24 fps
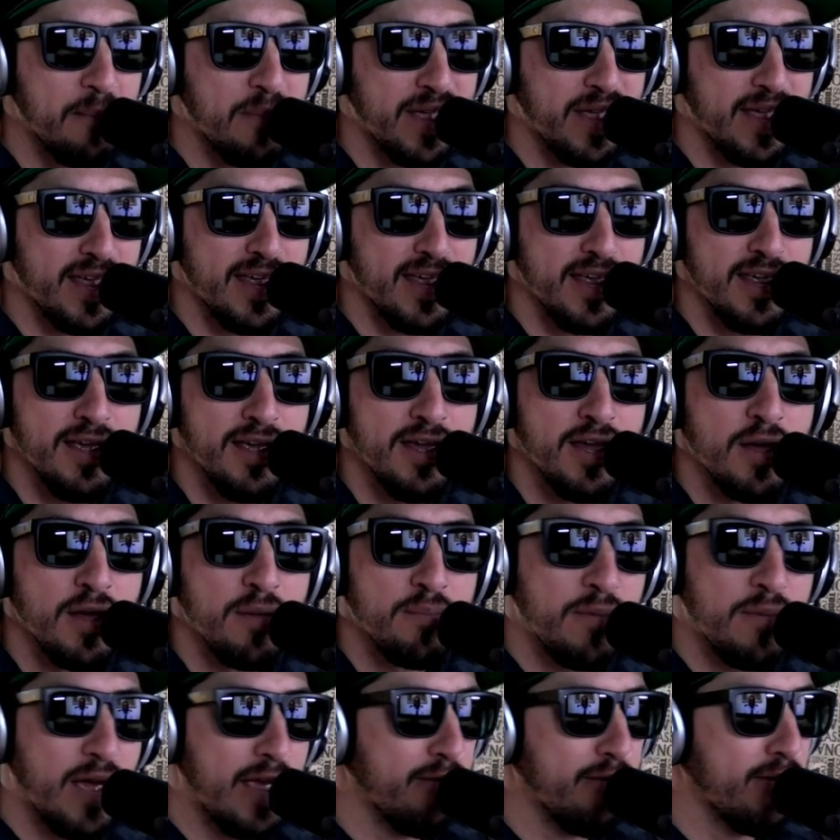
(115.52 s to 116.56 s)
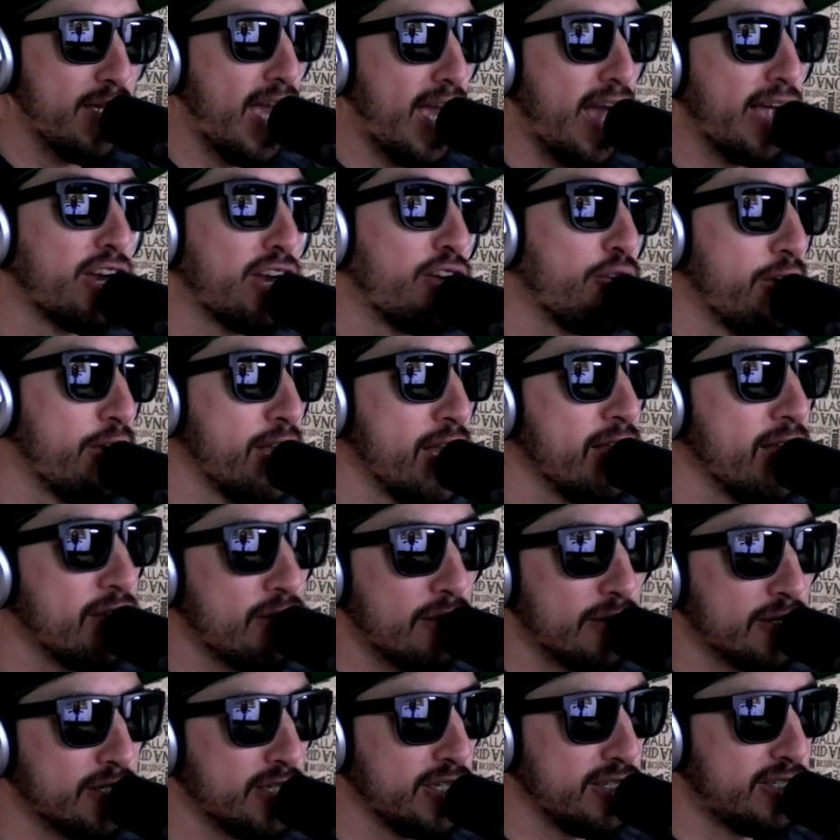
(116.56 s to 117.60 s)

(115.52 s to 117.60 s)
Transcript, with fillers: be maybe agreeing or